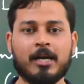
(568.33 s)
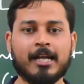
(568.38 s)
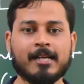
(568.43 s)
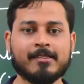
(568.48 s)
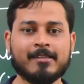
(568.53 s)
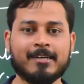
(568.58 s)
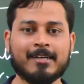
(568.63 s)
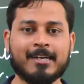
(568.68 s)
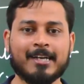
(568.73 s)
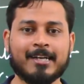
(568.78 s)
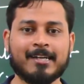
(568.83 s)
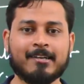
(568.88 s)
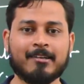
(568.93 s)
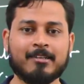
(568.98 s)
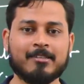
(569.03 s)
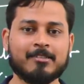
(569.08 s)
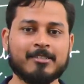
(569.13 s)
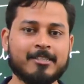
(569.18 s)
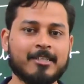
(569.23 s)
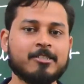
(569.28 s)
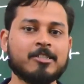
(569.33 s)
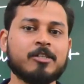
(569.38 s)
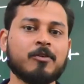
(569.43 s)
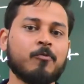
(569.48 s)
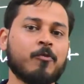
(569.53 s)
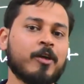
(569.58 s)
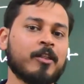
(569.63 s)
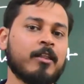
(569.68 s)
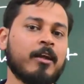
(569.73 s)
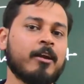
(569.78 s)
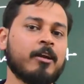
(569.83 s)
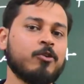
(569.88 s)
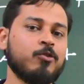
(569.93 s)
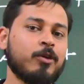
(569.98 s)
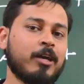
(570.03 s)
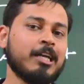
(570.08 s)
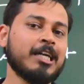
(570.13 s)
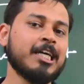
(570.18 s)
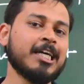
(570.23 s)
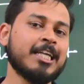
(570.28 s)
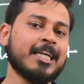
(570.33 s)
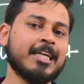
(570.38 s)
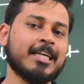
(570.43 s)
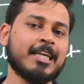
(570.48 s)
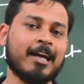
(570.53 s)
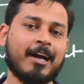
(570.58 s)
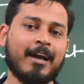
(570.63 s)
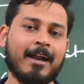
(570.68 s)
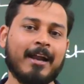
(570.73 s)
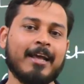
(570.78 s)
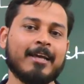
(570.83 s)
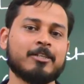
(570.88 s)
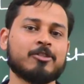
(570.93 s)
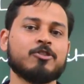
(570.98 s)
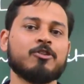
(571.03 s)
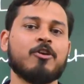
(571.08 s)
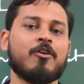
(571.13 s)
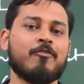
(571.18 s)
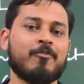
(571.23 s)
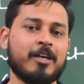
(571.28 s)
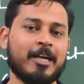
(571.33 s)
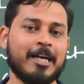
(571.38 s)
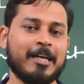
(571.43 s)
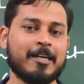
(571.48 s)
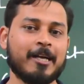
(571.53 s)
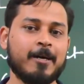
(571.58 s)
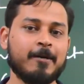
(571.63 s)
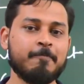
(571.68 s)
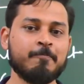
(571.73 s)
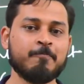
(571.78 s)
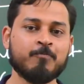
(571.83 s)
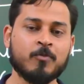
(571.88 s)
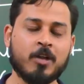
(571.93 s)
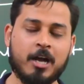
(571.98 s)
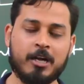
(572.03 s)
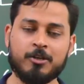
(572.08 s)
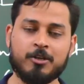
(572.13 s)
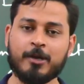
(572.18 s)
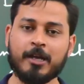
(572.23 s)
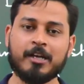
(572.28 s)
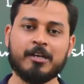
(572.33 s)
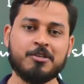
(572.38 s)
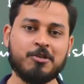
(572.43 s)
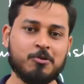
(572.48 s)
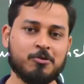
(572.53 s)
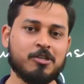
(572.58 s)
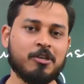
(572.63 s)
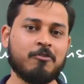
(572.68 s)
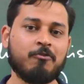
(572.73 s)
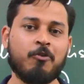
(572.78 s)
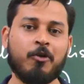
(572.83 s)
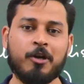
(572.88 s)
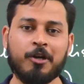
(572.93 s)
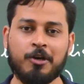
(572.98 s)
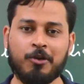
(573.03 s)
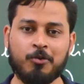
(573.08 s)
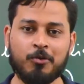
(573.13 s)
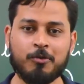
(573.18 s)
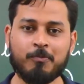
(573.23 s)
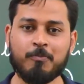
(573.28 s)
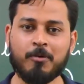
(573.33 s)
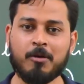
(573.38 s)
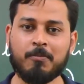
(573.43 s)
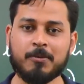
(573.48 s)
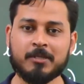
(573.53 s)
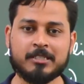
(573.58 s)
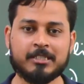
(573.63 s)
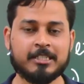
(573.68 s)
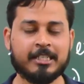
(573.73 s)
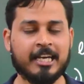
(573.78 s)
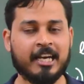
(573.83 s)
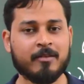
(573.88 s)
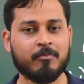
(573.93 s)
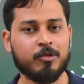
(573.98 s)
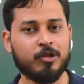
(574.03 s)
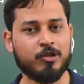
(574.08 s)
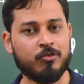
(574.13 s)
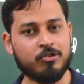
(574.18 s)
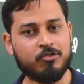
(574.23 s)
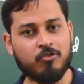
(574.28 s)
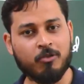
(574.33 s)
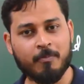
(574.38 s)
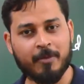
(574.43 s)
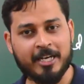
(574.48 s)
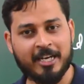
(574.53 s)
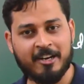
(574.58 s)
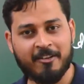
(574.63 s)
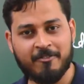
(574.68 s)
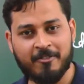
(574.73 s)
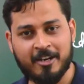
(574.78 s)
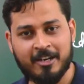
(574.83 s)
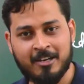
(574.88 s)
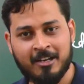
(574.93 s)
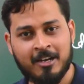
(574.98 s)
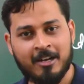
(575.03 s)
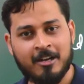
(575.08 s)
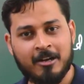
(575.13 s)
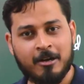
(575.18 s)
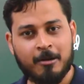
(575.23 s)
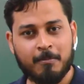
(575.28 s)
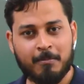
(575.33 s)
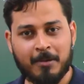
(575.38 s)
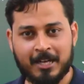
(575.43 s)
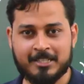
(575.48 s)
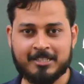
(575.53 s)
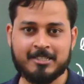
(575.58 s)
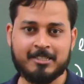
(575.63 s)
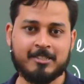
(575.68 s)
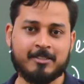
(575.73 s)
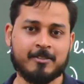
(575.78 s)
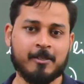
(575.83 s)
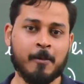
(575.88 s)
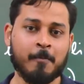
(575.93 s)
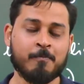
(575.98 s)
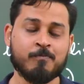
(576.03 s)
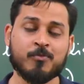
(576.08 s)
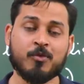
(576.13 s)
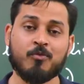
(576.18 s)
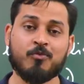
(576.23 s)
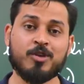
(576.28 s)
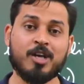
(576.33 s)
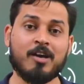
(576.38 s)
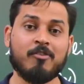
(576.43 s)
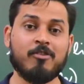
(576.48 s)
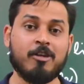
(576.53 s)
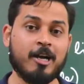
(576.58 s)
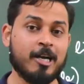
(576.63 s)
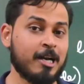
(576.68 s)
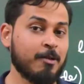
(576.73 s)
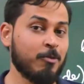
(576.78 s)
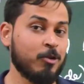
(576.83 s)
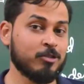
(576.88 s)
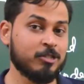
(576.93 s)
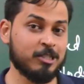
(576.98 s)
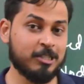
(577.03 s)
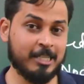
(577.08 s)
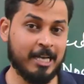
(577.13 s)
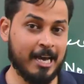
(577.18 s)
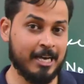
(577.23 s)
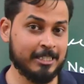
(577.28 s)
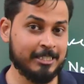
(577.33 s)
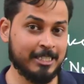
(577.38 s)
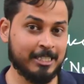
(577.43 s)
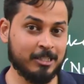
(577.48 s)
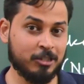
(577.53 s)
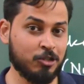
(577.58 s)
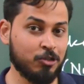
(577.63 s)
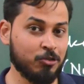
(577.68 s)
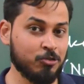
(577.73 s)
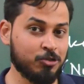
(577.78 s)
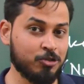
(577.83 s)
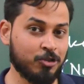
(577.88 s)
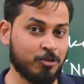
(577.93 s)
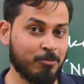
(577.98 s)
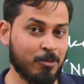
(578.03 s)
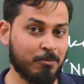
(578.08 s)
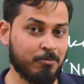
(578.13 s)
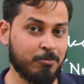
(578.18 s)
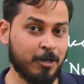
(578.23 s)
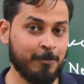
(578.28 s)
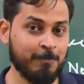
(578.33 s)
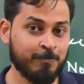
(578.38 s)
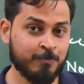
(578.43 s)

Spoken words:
the data in such a way that you can create a collection of data and you can use it for your own purpose. It can be used for many different places. We have learned about stacks and queues. You remember,